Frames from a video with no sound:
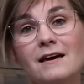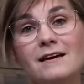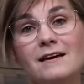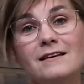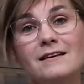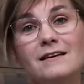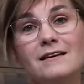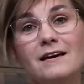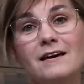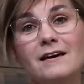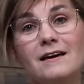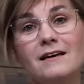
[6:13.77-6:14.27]

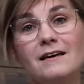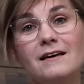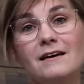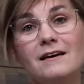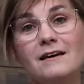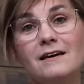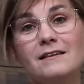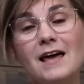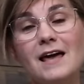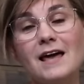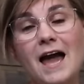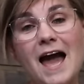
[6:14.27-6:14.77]

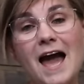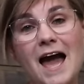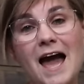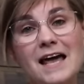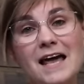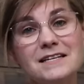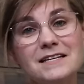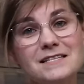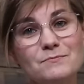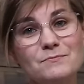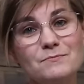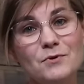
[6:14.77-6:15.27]

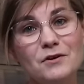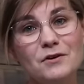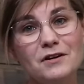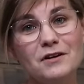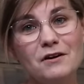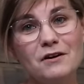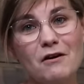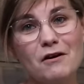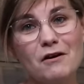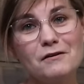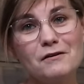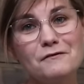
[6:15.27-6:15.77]
handspun
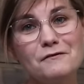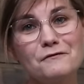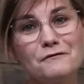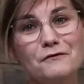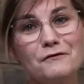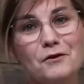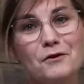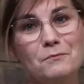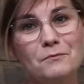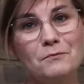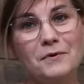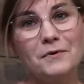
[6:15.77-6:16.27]
yarn
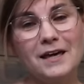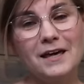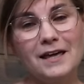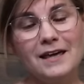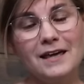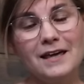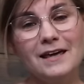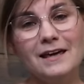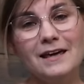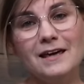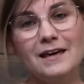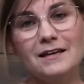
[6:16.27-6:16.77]
from
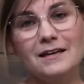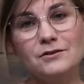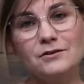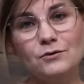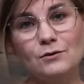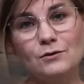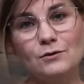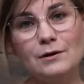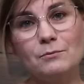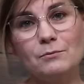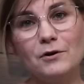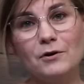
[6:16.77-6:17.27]
Brie in
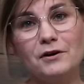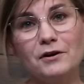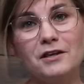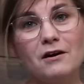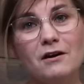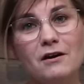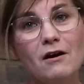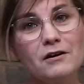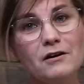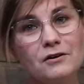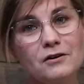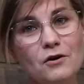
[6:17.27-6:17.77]
Doodlebug
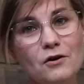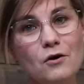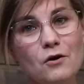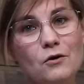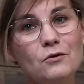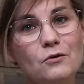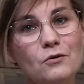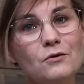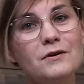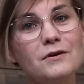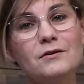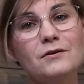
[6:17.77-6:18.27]
Yarn
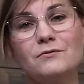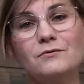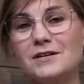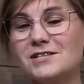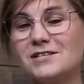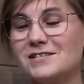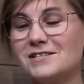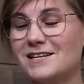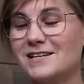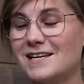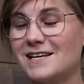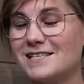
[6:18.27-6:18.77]
Co.,
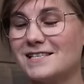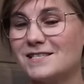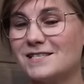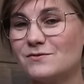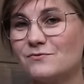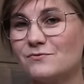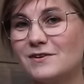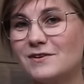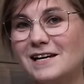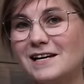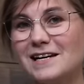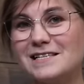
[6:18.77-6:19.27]
which is
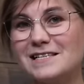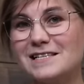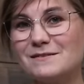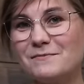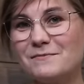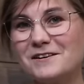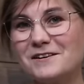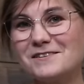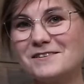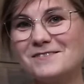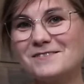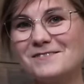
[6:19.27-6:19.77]
really
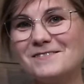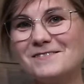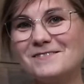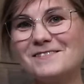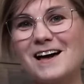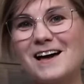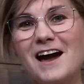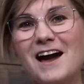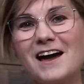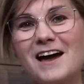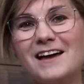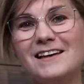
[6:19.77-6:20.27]
special.
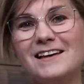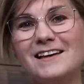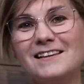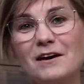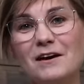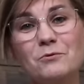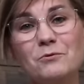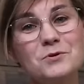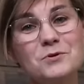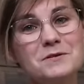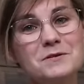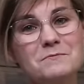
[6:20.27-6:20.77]

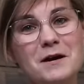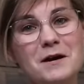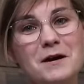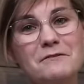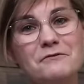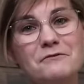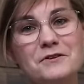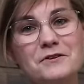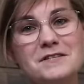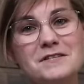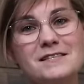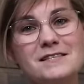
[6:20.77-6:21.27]
That was my
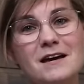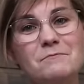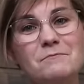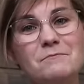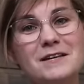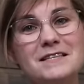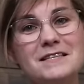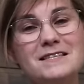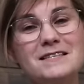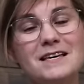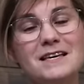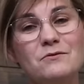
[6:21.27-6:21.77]
first time
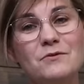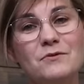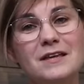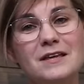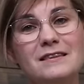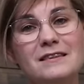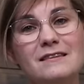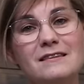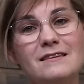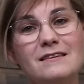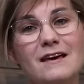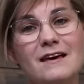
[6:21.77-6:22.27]
knitting with
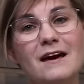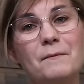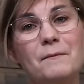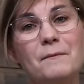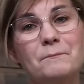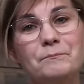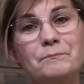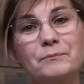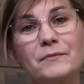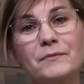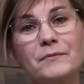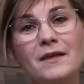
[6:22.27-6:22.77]

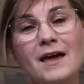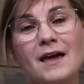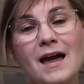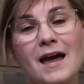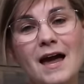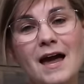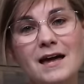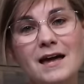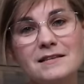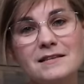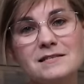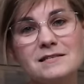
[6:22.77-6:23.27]

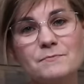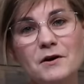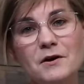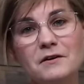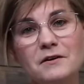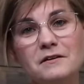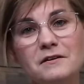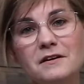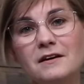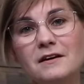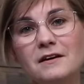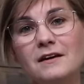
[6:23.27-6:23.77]

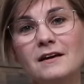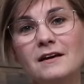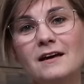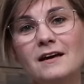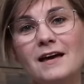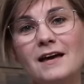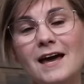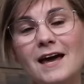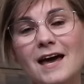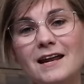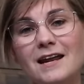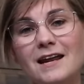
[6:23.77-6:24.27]
handspun,
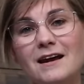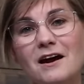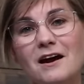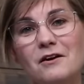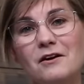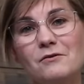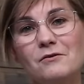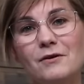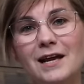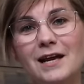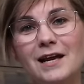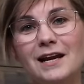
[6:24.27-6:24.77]
and I
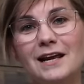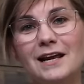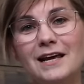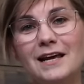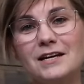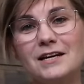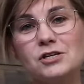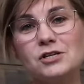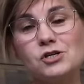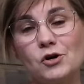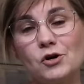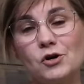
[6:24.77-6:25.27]
really
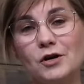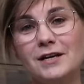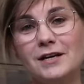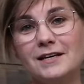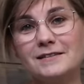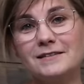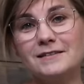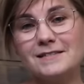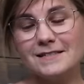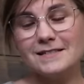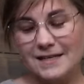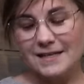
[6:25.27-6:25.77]
enjoyed it.